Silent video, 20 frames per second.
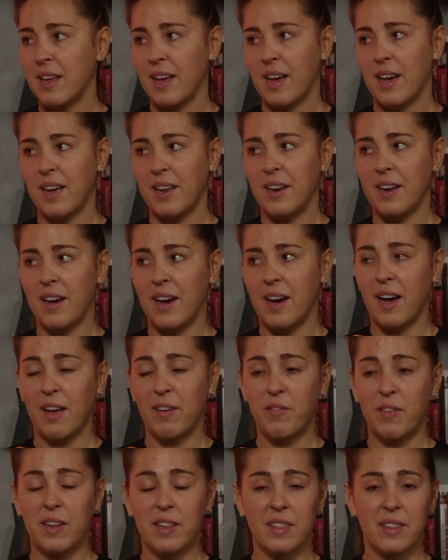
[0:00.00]
And I
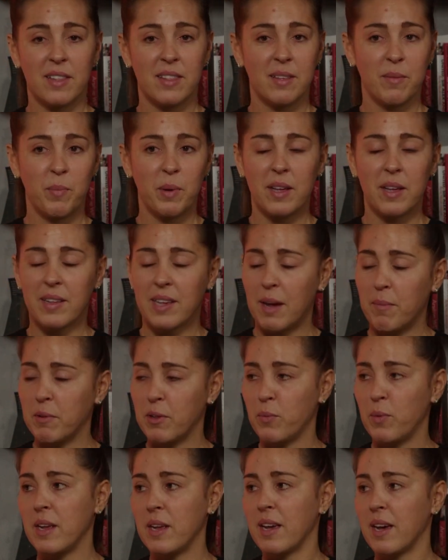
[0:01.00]
think that the biggest game of
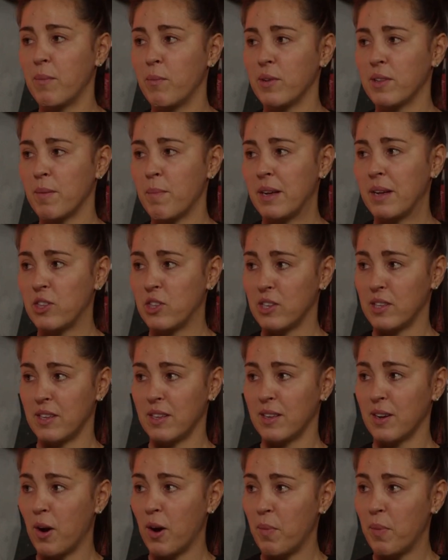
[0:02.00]
the weekend was the Manchester
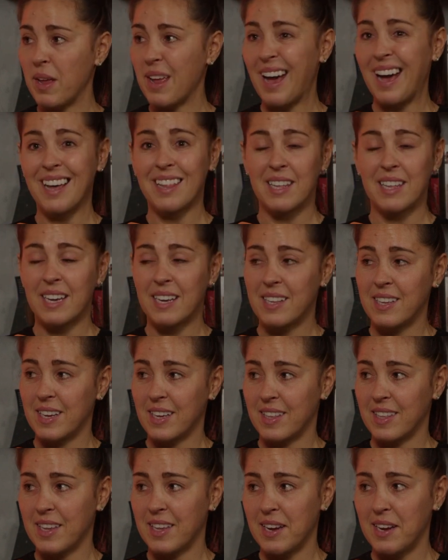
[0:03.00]
derby at the
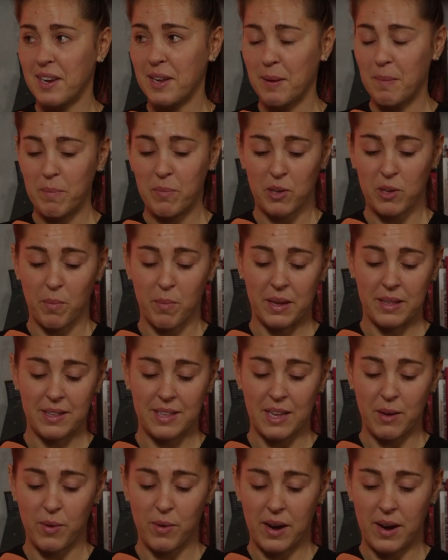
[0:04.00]
Etihad Stadium. So Man
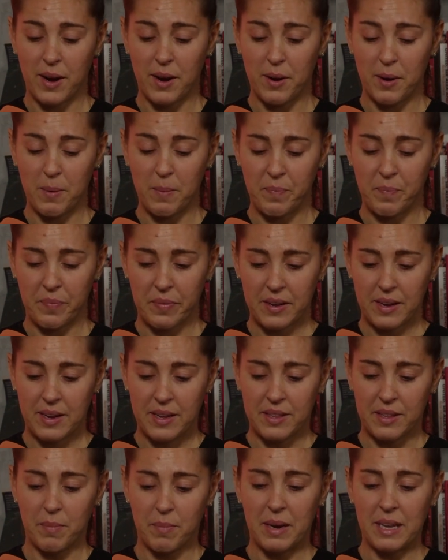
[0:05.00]
City were at home
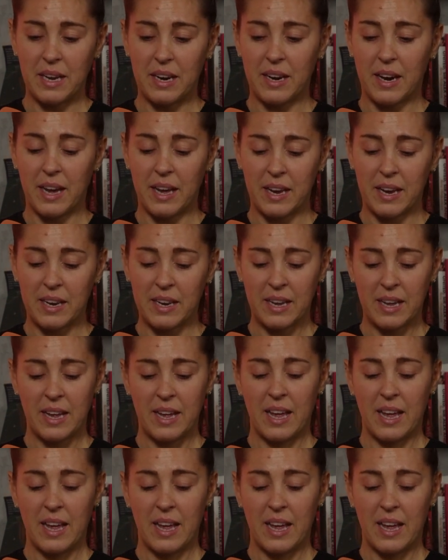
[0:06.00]
to Man United.